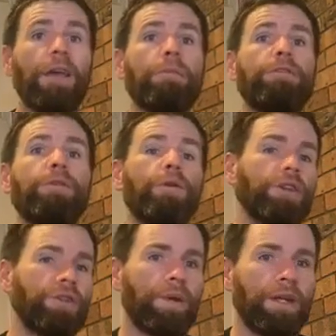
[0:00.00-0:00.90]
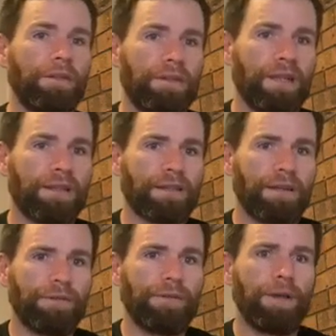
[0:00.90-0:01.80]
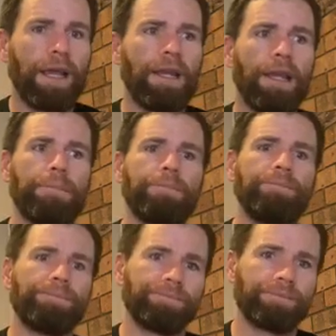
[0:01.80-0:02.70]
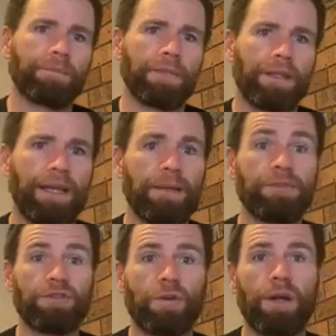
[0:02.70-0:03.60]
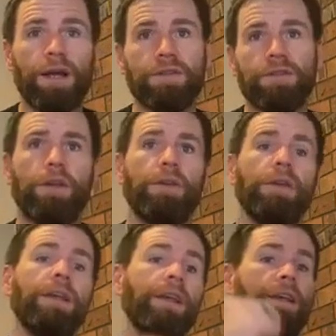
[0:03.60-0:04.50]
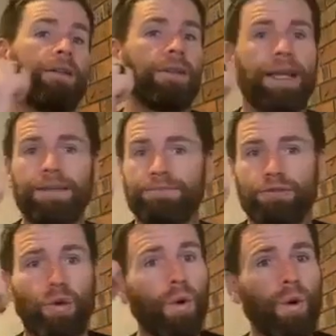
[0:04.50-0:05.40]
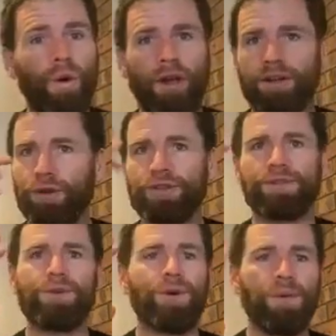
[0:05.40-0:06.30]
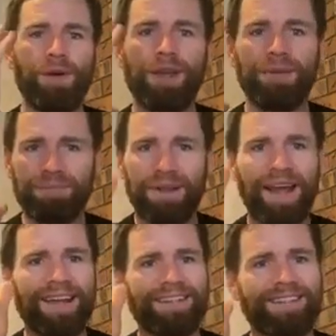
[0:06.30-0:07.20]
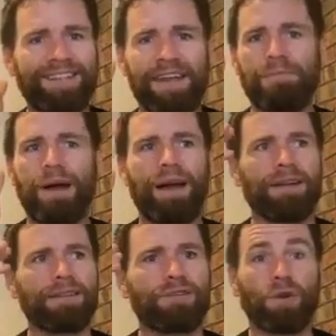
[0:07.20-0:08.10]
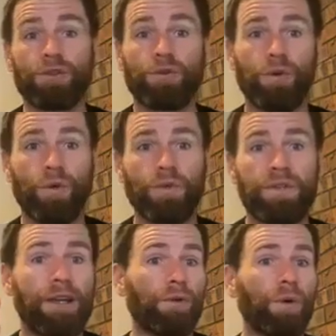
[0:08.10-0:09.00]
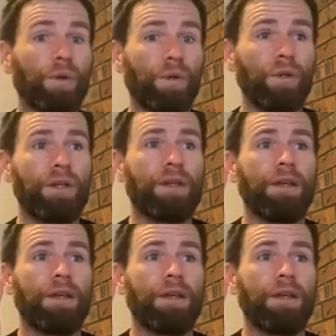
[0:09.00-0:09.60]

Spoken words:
before you do any of this other stuff, and then get them stronger. So like core work, lots of core work, planks, dead bugs, cross crawls, they're all good.